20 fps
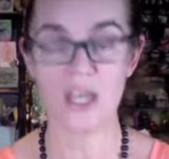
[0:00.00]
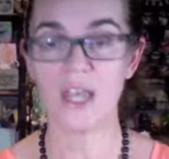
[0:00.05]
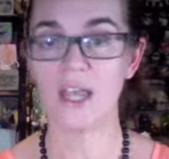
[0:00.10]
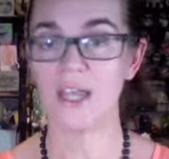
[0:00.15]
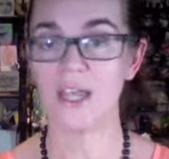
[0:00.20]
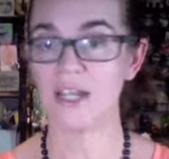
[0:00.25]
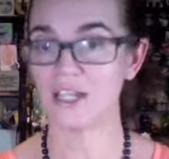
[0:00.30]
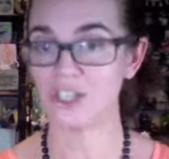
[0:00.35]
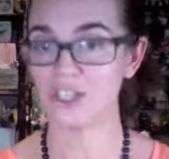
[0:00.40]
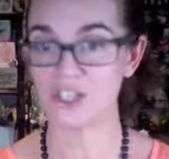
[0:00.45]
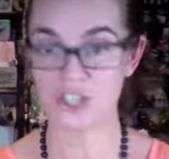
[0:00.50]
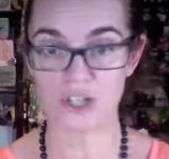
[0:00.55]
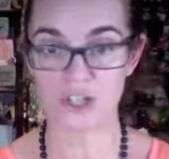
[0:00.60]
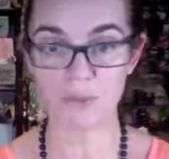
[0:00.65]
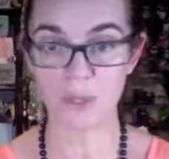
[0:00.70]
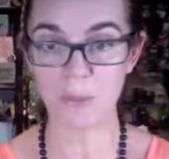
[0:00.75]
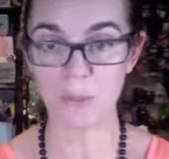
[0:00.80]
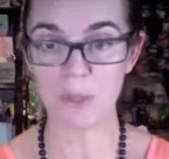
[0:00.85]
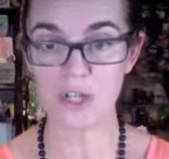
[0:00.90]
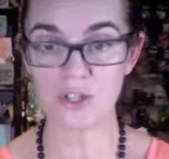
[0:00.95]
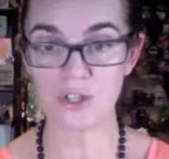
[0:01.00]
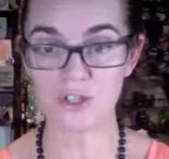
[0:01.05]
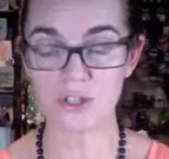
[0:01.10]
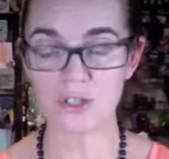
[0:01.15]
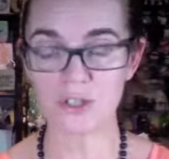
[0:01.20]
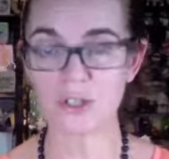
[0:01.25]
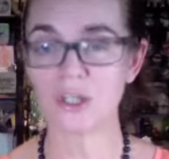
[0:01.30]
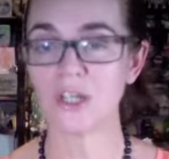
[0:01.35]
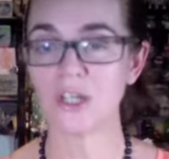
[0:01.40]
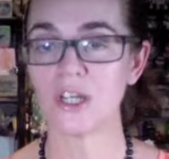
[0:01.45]
And I shared my picture,
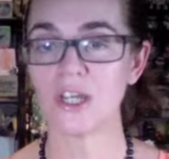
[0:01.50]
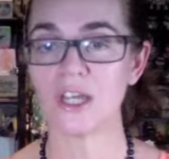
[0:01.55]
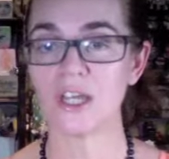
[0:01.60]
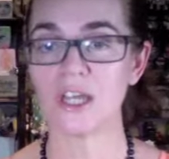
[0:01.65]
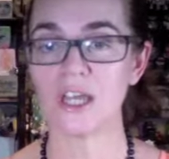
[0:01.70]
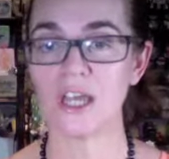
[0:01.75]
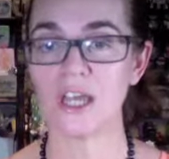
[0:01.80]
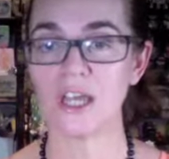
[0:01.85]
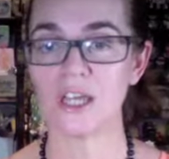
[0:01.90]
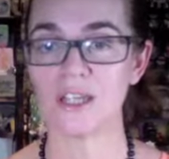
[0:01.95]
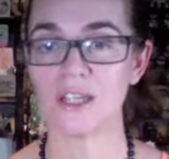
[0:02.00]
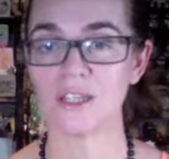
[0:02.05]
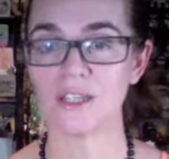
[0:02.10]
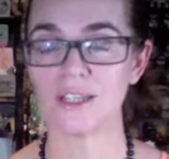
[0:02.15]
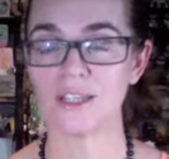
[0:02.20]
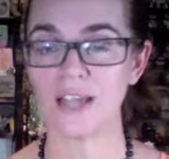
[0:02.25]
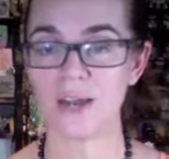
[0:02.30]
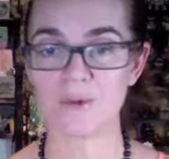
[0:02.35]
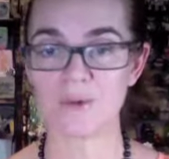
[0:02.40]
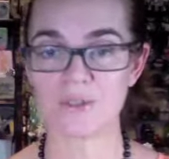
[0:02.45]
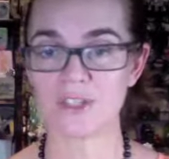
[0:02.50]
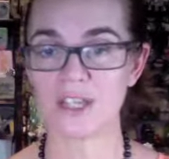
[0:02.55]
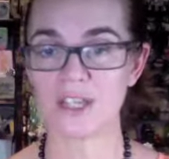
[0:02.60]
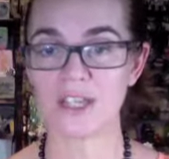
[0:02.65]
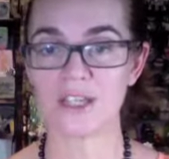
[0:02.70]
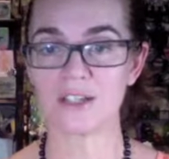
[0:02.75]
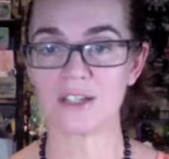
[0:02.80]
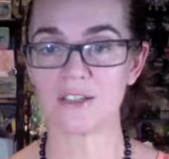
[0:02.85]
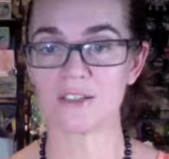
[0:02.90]
and that was like